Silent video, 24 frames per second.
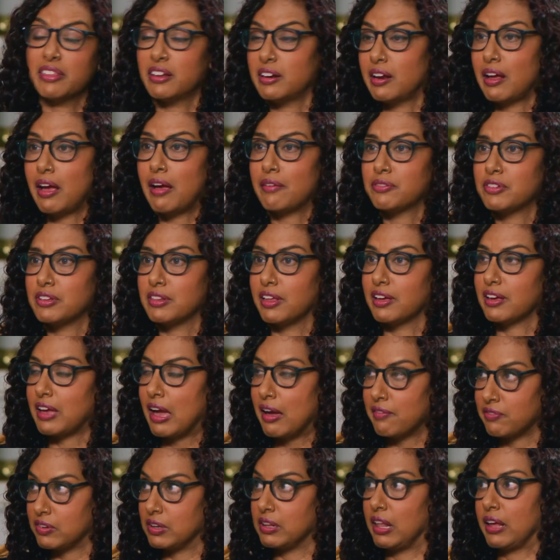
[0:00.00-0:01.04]
Then I have to
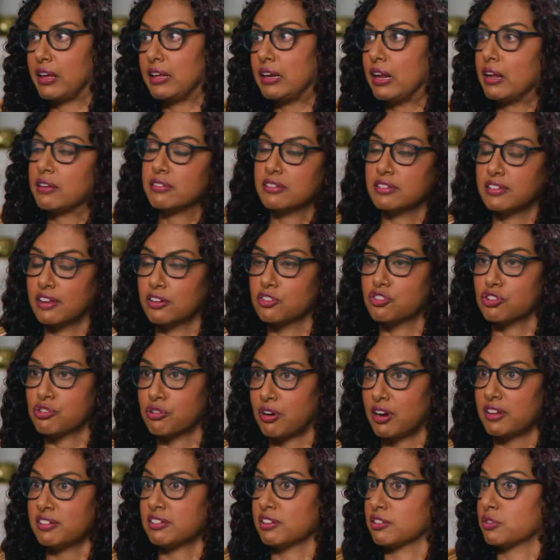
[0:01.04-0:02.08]
have an existential
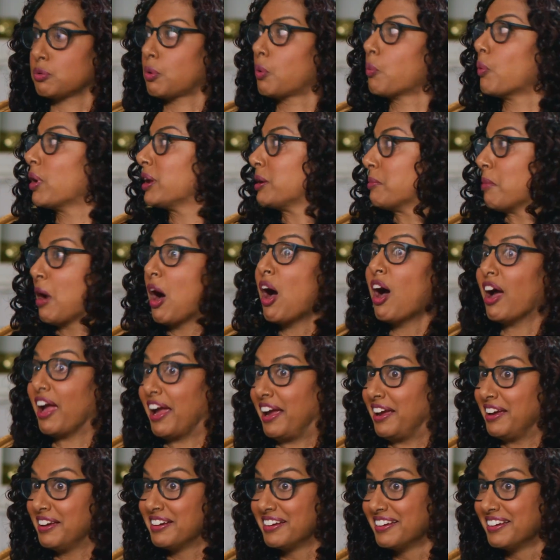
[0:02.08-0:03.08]
crisis. Well, what am I?